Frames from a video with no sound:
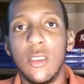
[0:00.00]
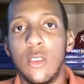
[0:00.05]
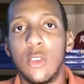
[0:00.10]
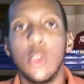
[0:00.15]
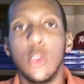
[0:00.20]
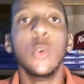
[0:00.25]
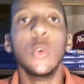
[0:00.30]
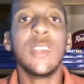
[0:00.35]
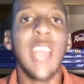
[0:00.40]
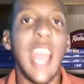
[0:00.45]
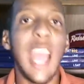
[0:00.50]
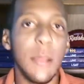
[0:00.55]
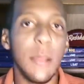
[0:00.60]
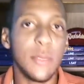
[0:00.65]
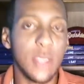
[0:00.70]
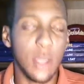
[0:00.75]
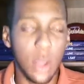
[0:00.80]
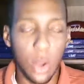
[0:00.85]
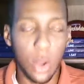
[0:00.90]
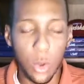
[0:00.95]
2
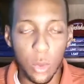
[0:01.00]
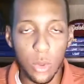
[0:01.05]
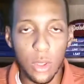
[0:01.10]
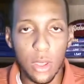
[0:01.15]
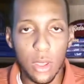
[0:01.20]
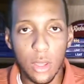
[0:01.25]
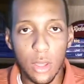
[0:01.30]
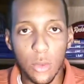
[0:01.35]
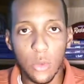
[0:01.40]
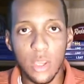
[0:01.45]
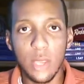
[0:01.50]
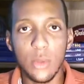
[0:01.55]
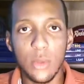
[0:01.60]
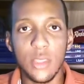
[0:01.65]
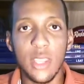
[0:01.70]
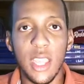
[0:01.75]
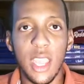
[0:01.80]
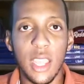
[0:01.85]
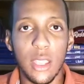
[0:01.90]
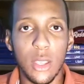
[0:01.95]
times ago when he
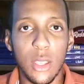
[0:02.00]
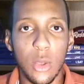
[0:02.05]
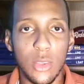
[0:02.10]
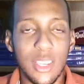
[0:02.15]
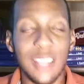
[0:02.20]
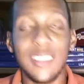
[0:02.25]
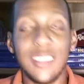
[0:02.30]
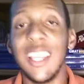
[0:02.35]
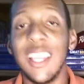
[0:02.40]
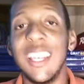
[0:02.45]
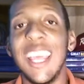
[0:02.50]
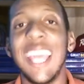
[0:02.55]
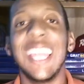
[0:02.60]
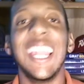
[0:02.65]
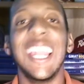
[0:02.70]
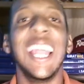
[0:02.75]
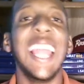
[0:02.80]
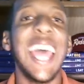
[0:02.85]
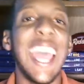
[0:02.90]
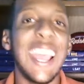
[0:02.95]
was a head coach. I said
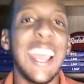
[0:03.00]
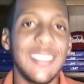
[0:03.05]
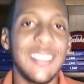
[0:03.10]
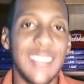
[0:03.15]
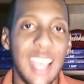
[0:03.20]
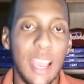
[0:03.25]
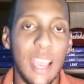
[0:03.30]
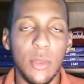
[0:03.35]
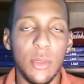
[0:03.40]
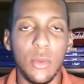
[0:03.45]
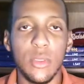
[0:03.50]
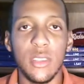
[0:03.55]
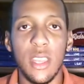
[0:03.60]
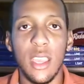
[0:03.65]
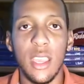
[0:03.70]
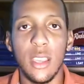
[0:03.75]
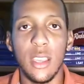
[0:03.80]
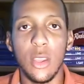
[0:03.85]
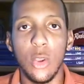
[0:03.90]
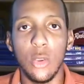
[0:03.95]
that the last time he was
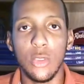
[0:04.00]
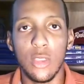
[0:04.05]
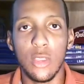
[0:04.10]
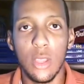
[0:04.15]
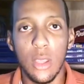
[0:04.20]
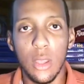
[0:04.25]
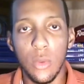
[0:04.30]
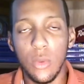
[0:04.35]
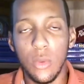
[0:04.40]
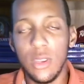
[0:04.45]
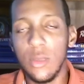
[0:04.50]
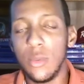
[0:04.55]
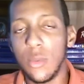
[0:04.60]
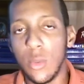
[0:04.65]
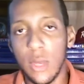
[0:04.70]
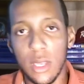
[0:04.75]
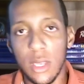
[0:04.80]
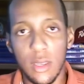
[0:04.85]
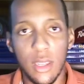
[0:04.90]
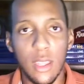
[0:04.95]
a head coach when he was
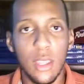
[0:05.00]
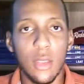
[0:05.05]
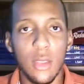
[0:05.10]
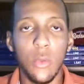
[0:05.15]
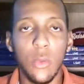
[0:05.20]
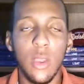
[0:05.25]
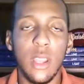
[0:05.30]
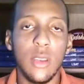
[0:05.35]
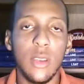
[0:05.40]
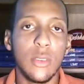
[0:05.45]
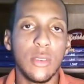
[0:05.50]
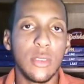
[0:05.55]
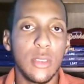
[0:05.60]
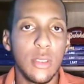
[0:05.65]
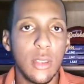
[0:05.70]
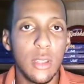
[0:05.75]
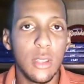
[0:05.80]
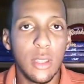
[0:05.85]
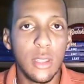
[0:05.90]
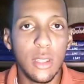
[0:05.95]
with the Raiders.
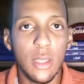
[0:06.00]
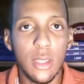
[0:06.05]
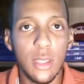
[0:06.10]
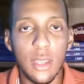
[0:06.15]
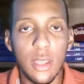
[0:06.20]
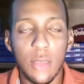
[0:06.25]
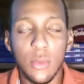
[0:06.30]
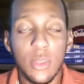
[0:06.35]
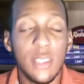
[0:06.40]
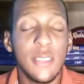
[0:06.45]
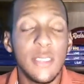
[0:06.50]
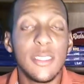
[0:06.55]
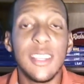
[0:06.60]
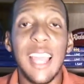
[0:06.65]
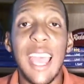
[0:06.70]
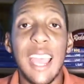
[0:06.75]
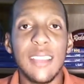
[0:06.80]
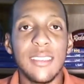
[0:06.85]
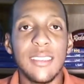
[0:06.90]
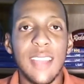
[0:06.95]
It was his
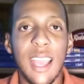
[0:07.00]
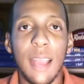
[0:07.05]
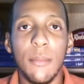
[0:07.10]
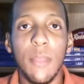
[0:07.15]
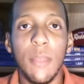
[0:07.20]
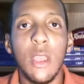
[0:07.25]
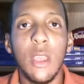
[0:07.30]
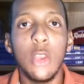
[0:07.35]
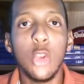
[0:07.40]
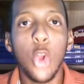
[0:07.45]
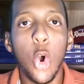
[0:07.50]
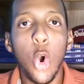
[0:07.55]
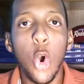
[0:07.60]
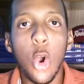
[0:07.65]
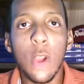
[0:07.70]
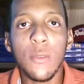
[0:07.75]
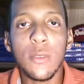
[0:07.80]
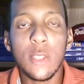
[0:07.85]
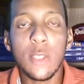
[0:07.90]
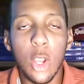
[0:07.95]
last time.
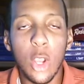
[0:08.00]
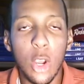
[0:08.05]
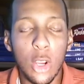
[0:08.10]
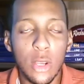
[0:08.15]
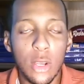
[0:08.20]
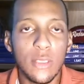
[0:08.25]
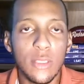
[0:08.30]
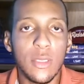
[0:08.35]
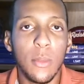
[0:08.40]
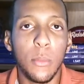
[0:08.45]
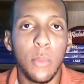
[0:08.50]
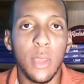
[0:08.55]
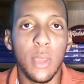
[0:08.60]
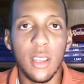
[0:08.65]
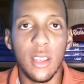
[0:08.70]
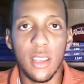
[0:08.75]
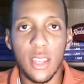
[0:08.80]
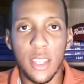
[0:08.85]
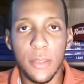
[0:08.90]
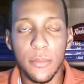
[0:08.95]
Norv Turner's
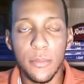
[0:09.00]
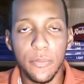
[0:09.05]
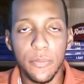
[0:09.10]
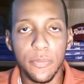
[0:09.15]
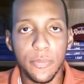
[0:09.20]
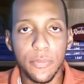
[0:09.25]
ability